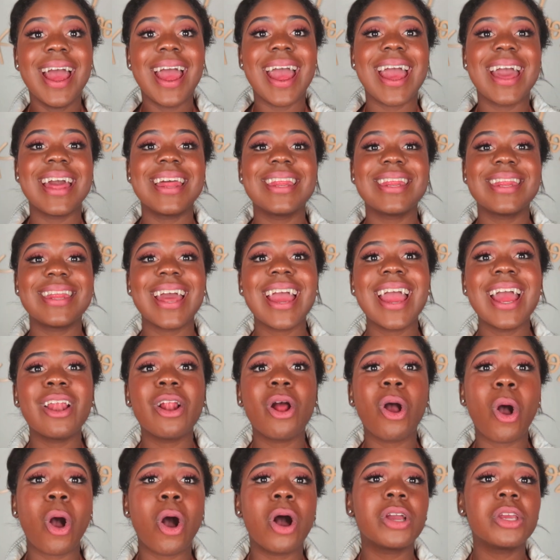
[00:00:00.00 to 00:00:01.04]
and then
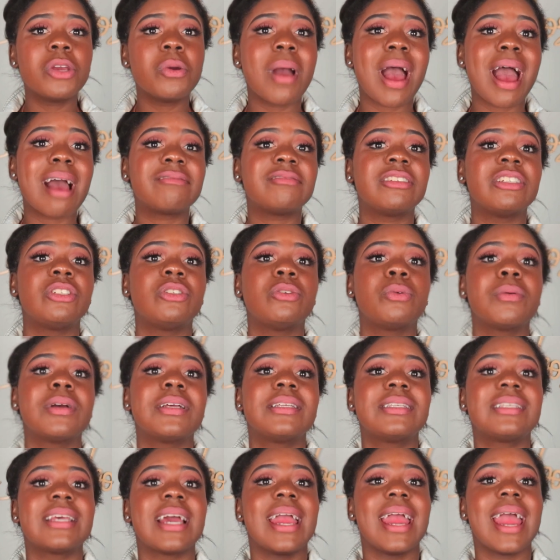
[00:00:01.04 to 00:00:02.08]
all you have to do is
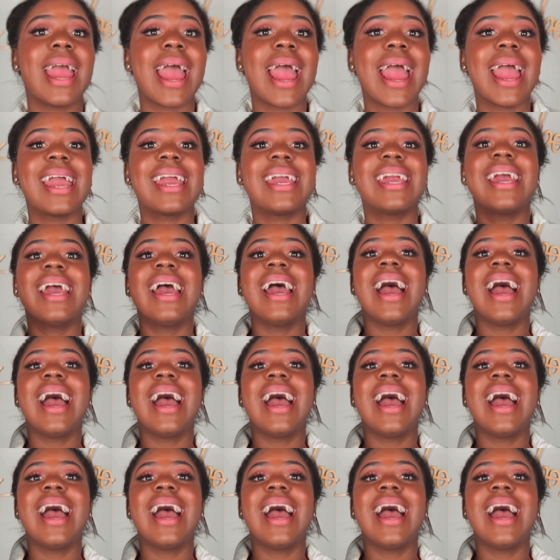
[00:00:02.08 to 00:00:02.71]
say, hey,